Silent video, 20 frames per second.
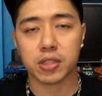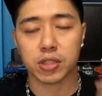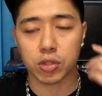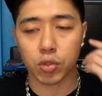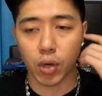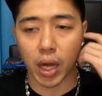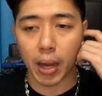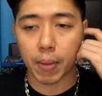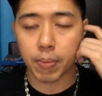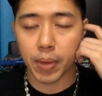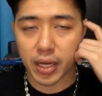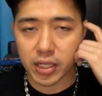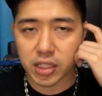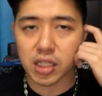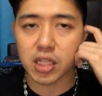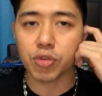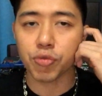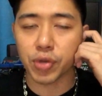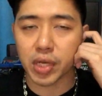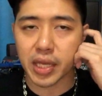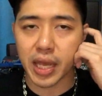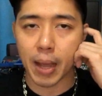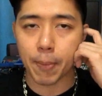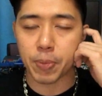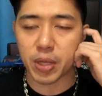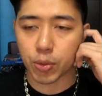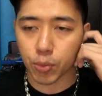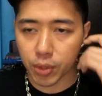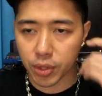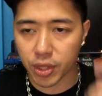so I'm actually really
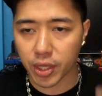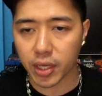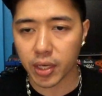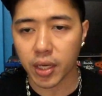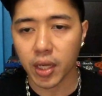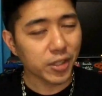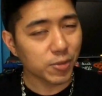happy with it.